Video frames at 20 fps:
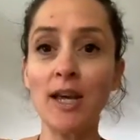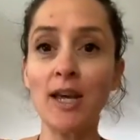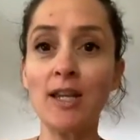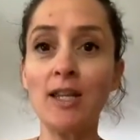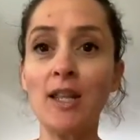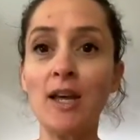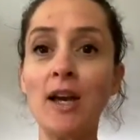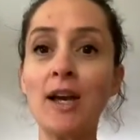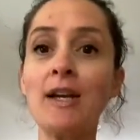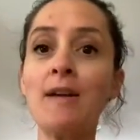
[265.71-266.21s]

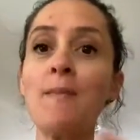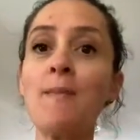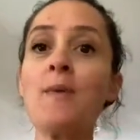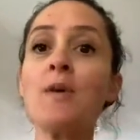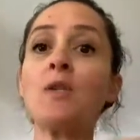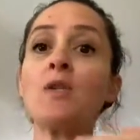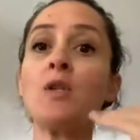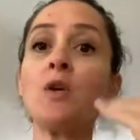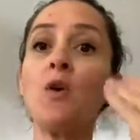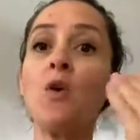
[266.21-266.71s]
And
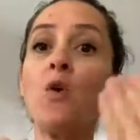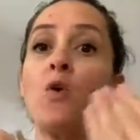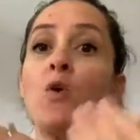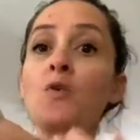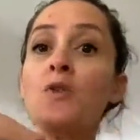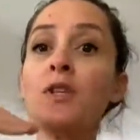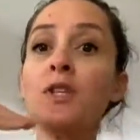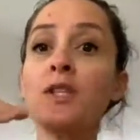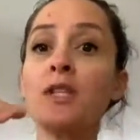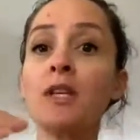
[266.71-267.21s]
so
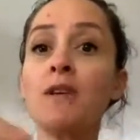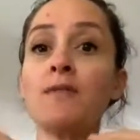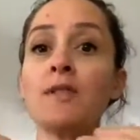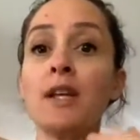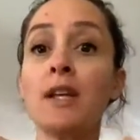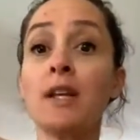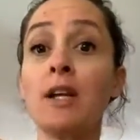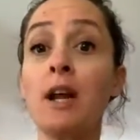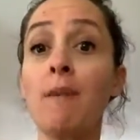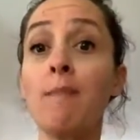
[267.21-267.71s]
all the stuff's
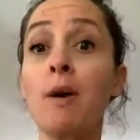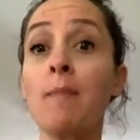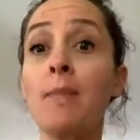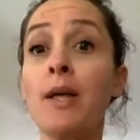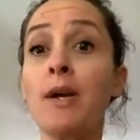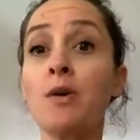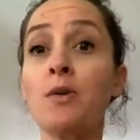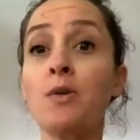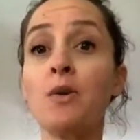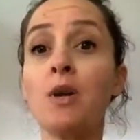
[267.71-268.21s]
going to come up,
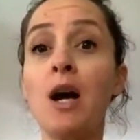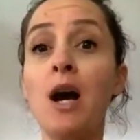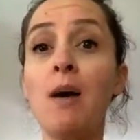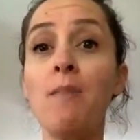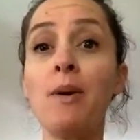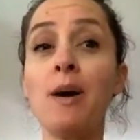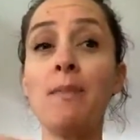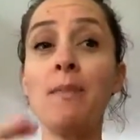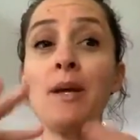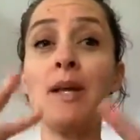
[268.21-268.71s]
and it'll
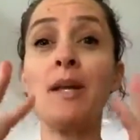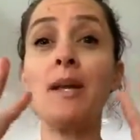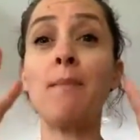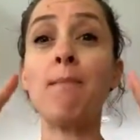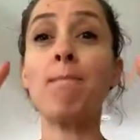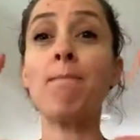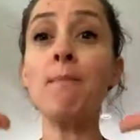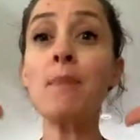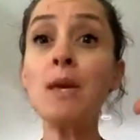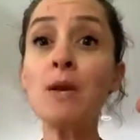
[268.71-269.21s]
come up in a
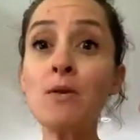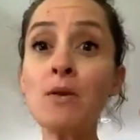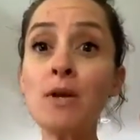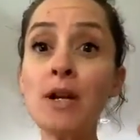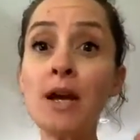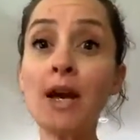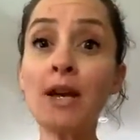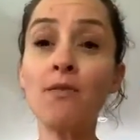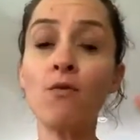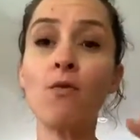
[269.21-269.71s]

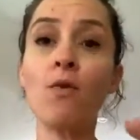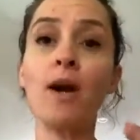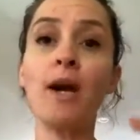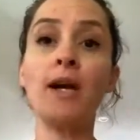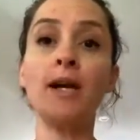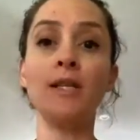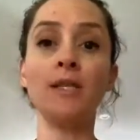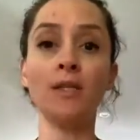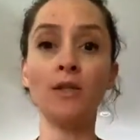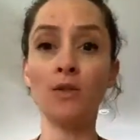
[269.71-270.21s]
myriad of
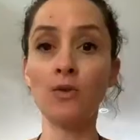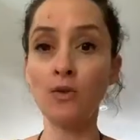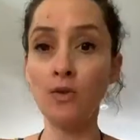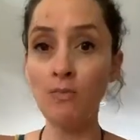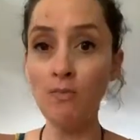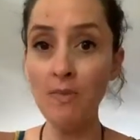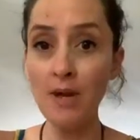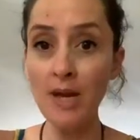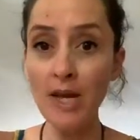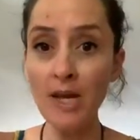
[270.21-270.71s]
ways through
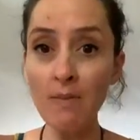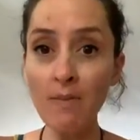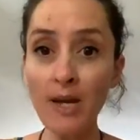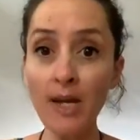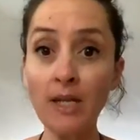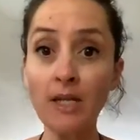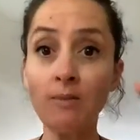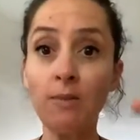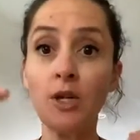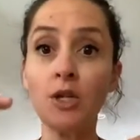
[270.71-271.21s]
many,
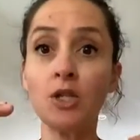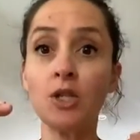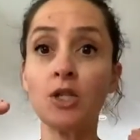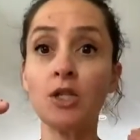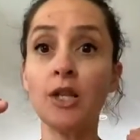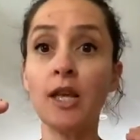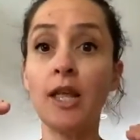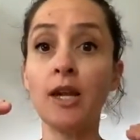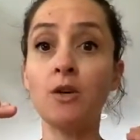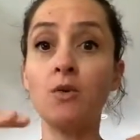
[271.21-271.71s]
many
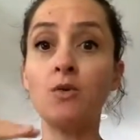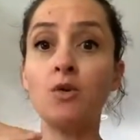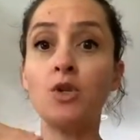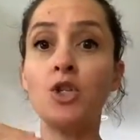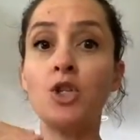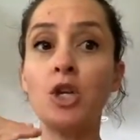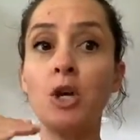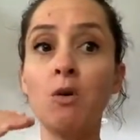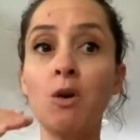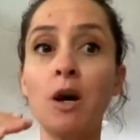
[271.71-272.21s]
dimensions, and it'll
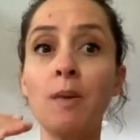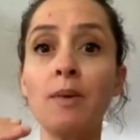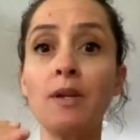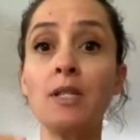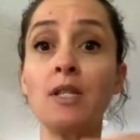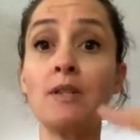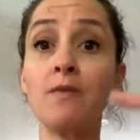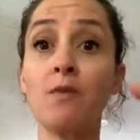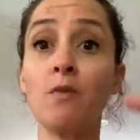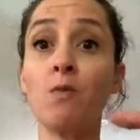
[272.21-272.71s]
show up
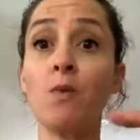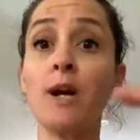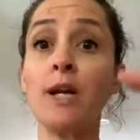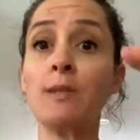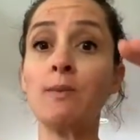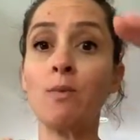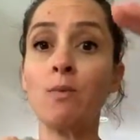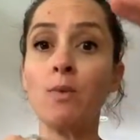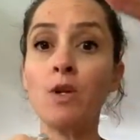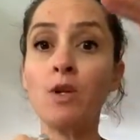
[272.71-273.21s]
in different
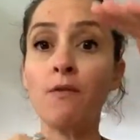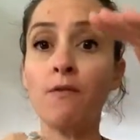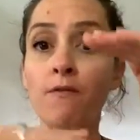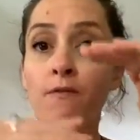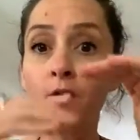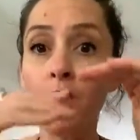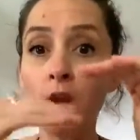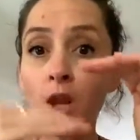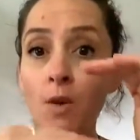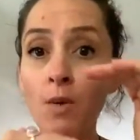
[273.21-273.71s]
ways. But when you
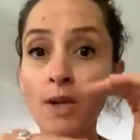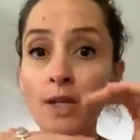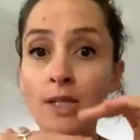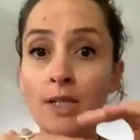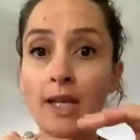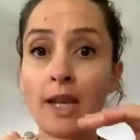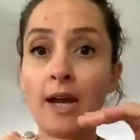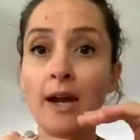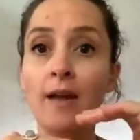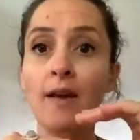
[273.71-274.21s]
follow it
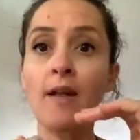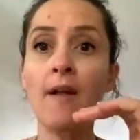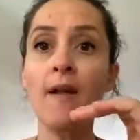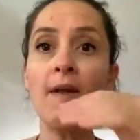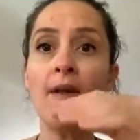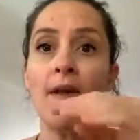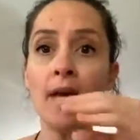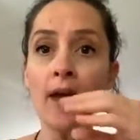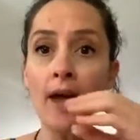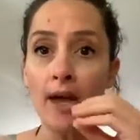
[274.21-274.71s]
down
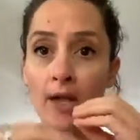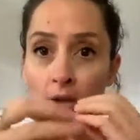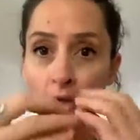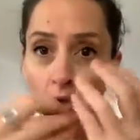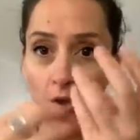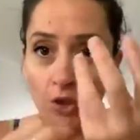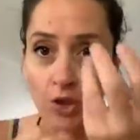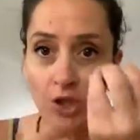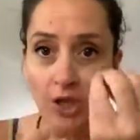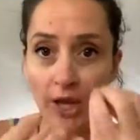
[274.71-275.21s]
and
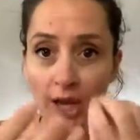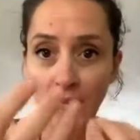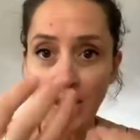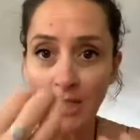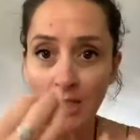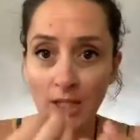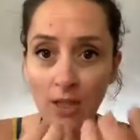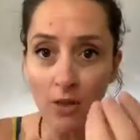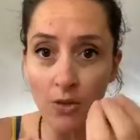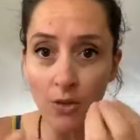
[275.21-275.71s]
you
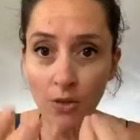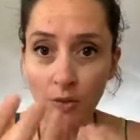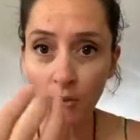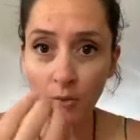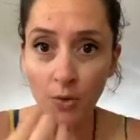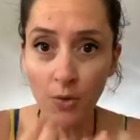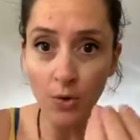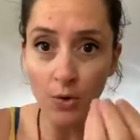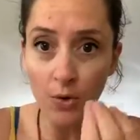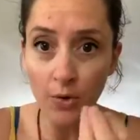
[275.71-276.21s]
chase it
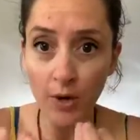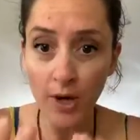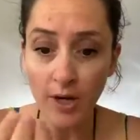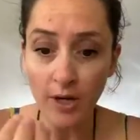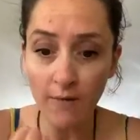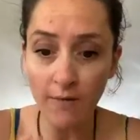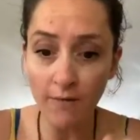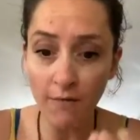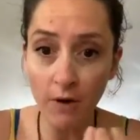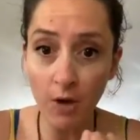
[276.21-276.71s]
through and
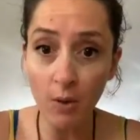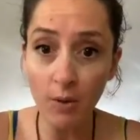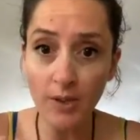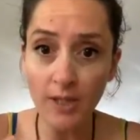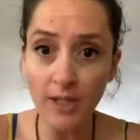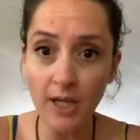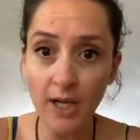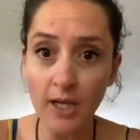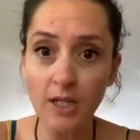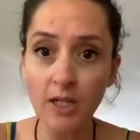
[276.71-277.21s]
you follow it
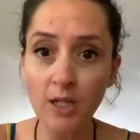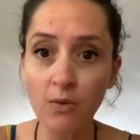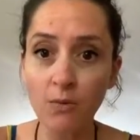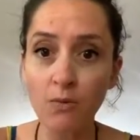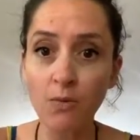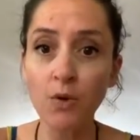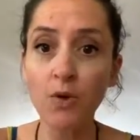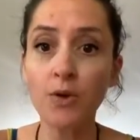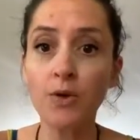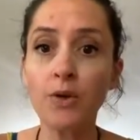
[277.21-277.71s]
down to the
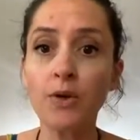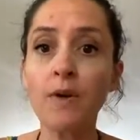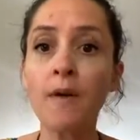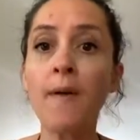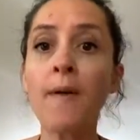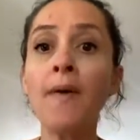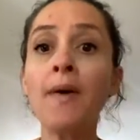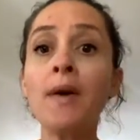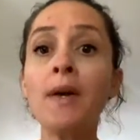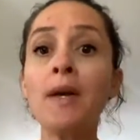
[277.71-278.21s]
root,
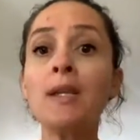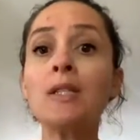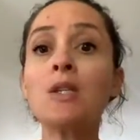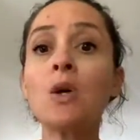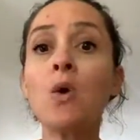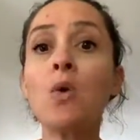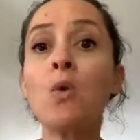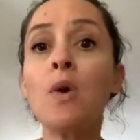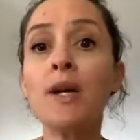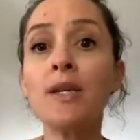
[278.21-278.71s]
it's
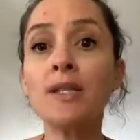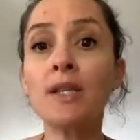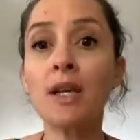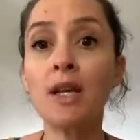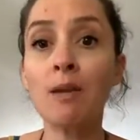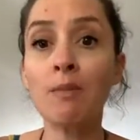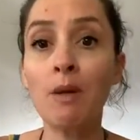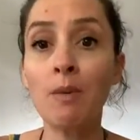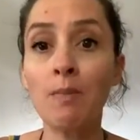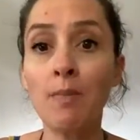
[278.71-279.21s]
always
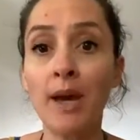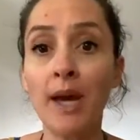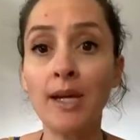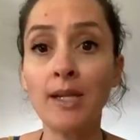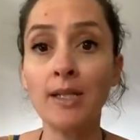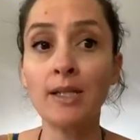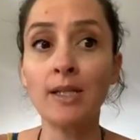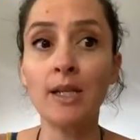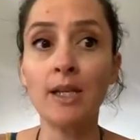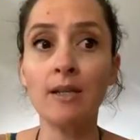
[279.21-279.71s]
going to be
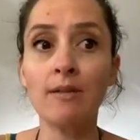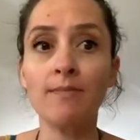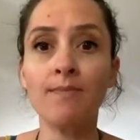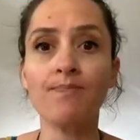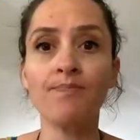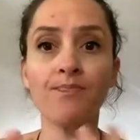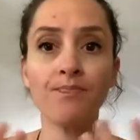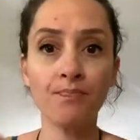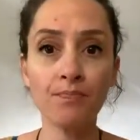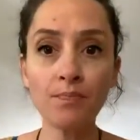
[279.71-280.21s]
based
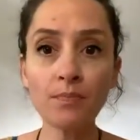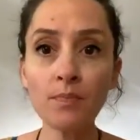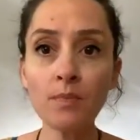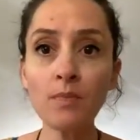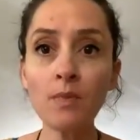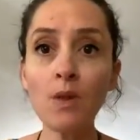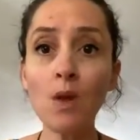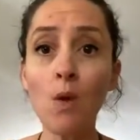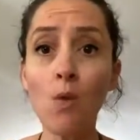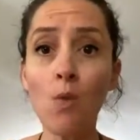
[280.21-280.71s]
in
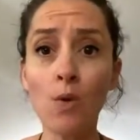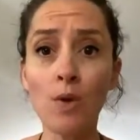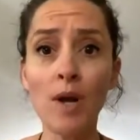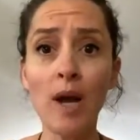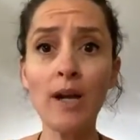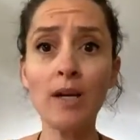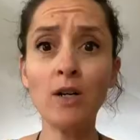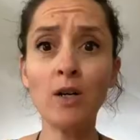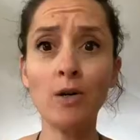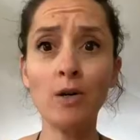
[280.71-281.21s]
what
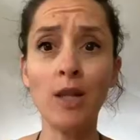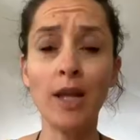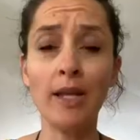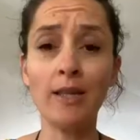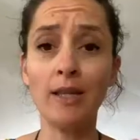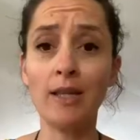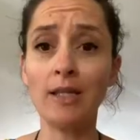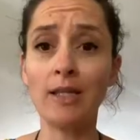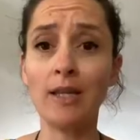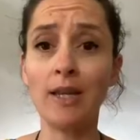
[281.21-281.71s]
I call
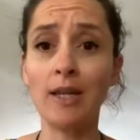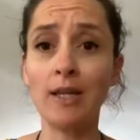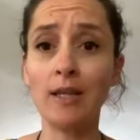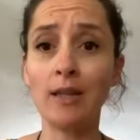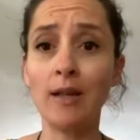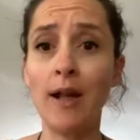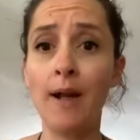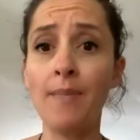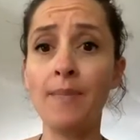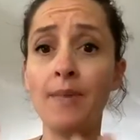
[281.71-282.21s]

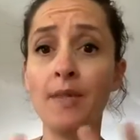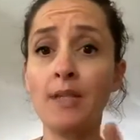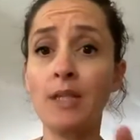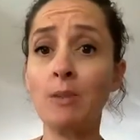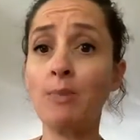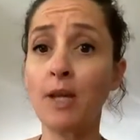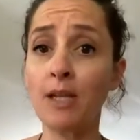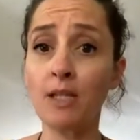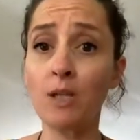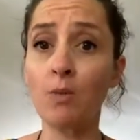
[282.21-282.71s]
this is
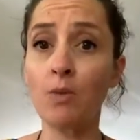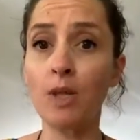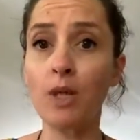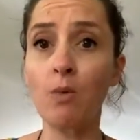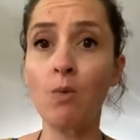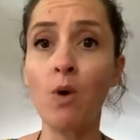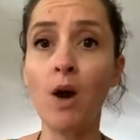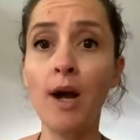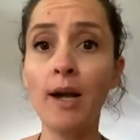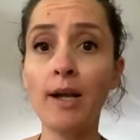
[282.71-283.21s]
based on
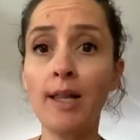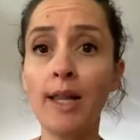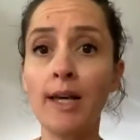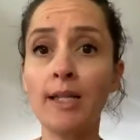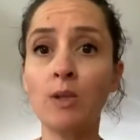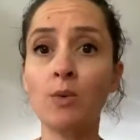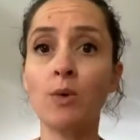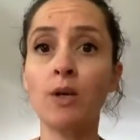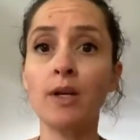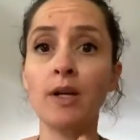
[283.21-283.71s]
William
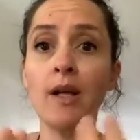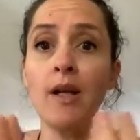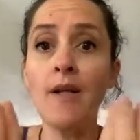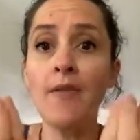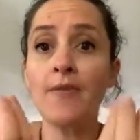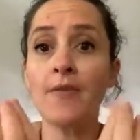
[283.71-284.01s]
Whitecloud's work.